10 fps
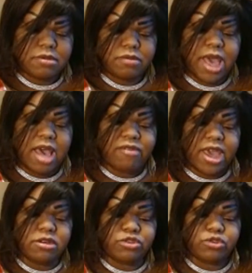We have
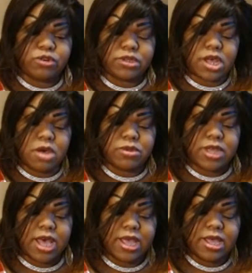8 of Swords a couple
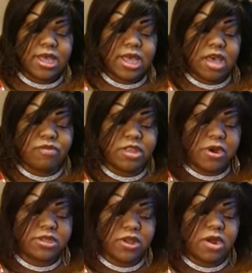times. If this
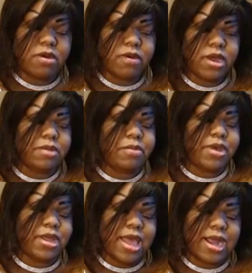person already
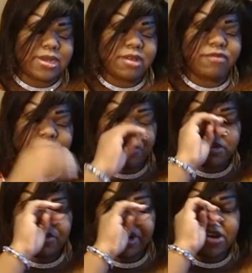been locked up for a
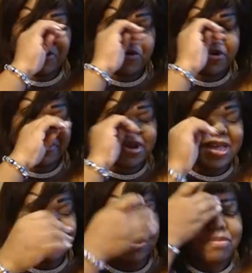restraining order
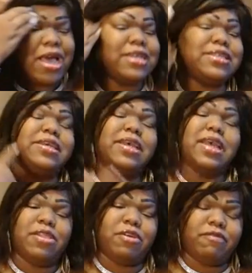against you, Pisces,
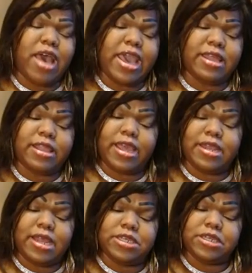they're
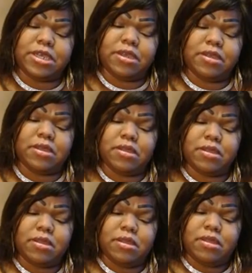violating that shit.
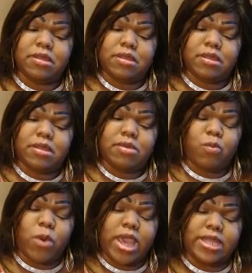
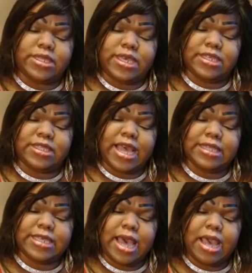Wait, it's
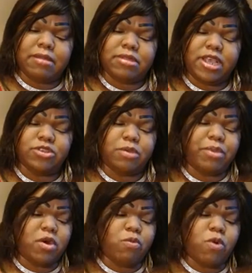not time. Things are
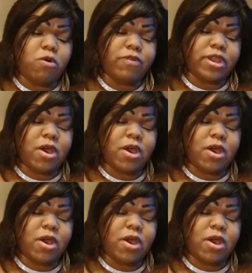being woven.